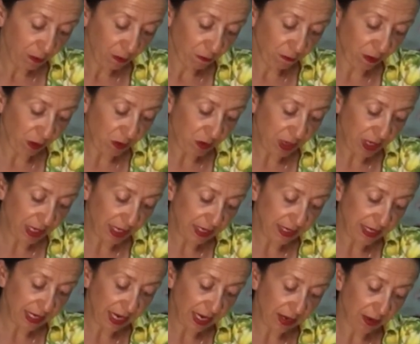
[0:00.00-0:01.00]
Folding it
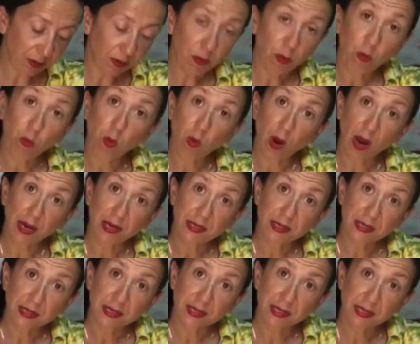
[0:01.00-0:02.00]
down
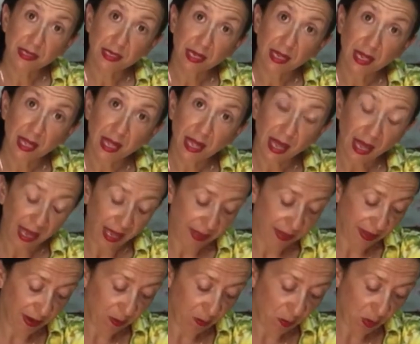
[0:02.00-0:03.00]
once and
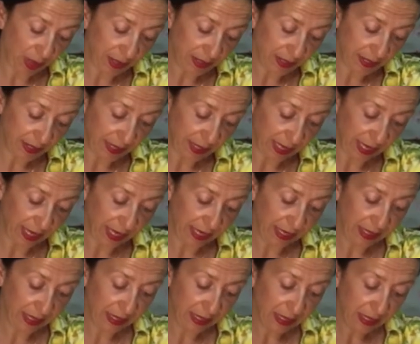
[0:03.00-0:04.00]
then once
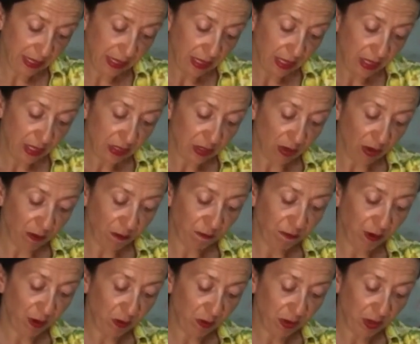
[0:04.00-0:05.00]
again. So I
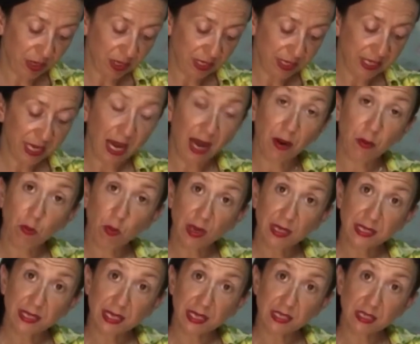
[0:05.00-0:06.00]
folded it down
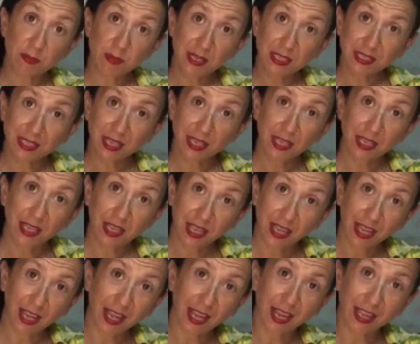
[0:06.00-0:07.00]
1 centimetre
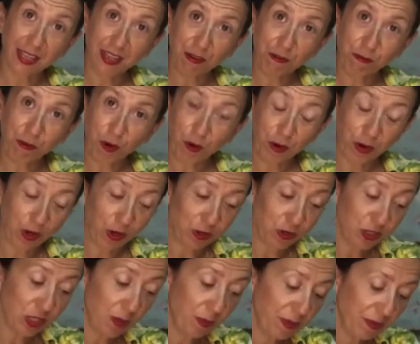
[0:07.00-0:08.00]
and then folded it on top